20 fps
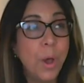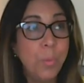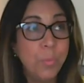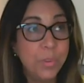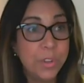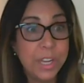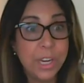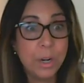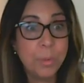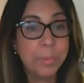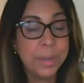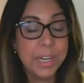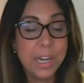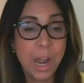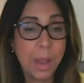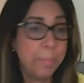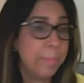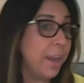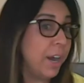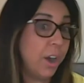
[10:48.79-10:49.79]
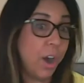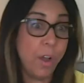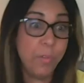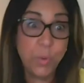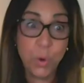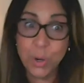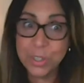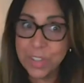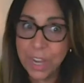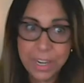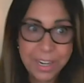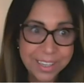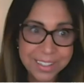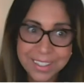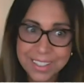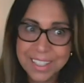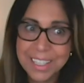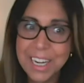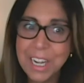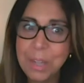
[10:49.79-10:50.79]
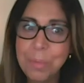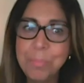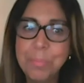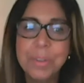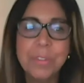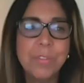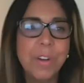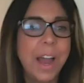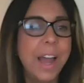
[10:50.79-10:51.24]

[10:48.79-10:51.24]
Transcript: Hopefully it'll be a nightmare. Of course, I didn't sleep.